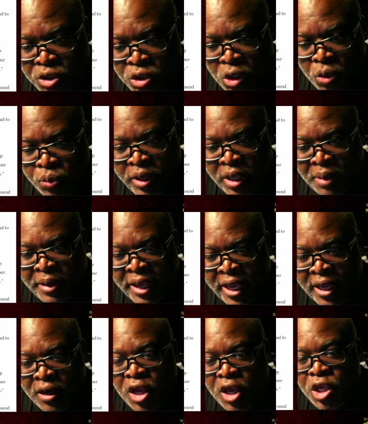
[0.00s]
so well,
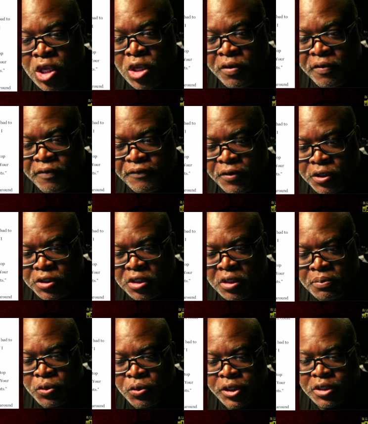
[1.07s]
man. You're first
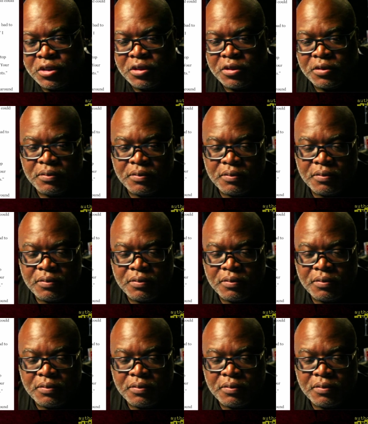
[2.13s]
in points.